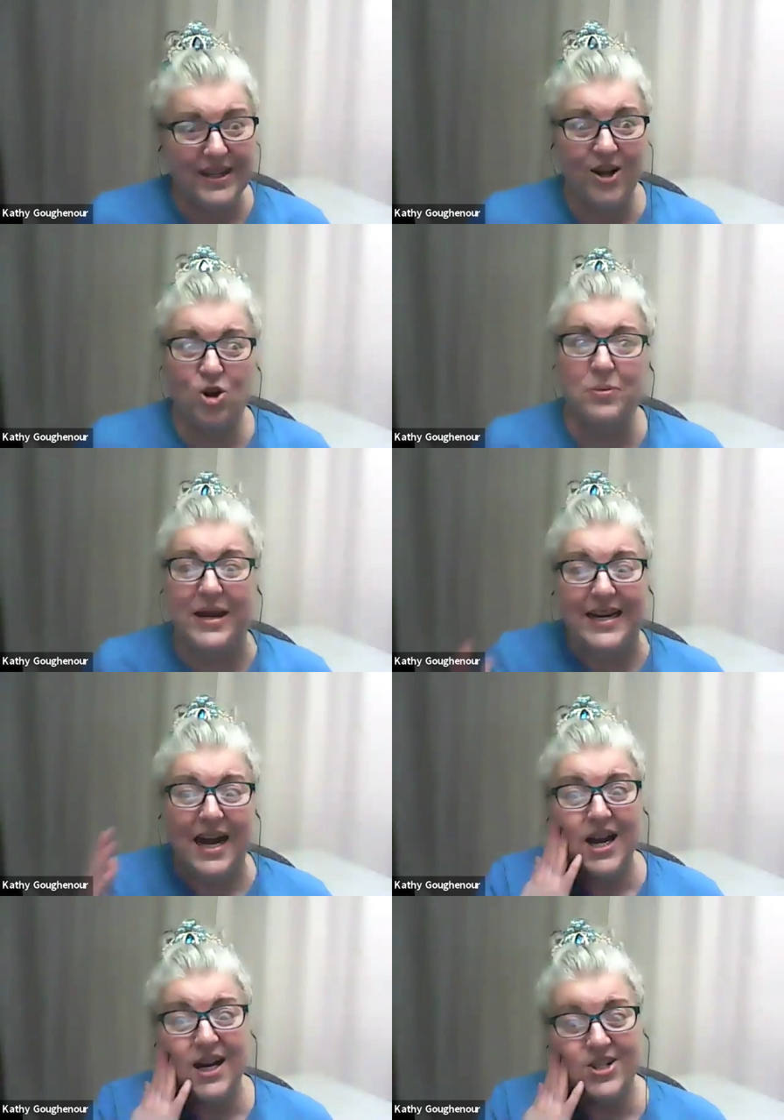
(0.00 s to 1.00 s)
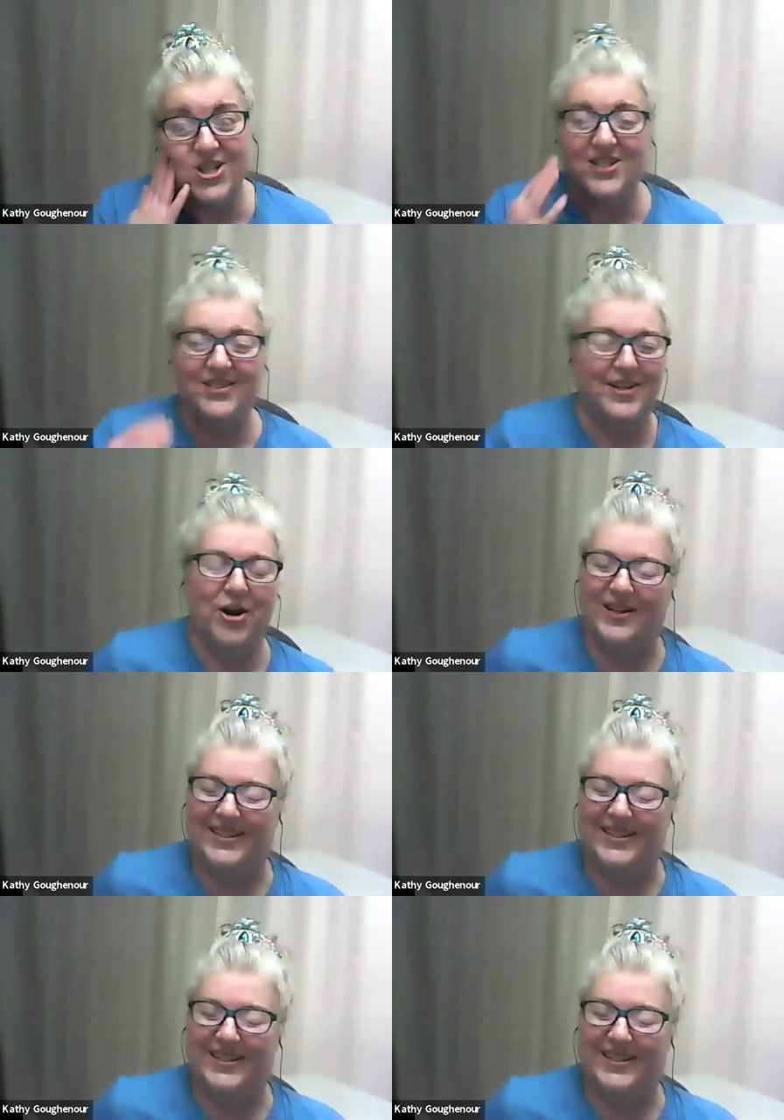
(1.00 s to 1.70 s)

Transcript: Oh my gosh. No.